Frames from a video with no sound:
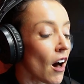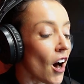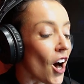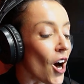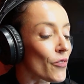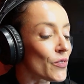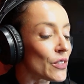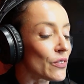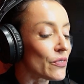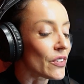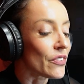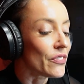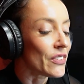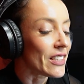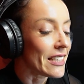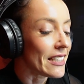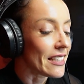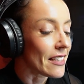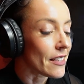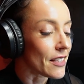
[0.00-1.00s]
After
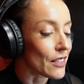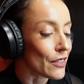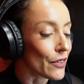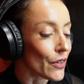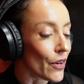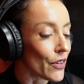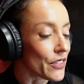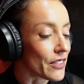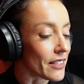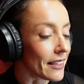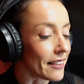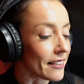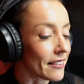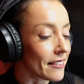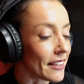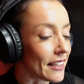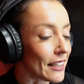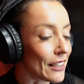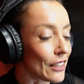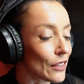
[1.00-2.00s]
15 years in
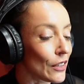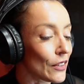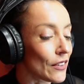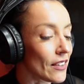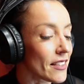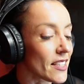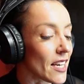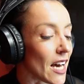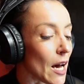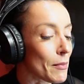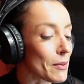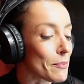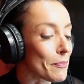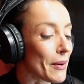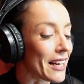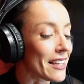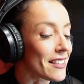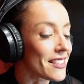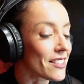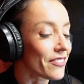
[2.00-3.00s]
nursing, including time in
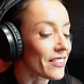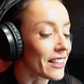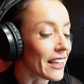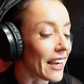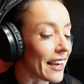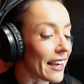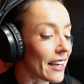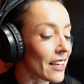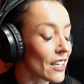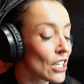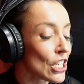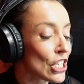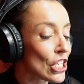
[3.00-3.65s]
palliative care,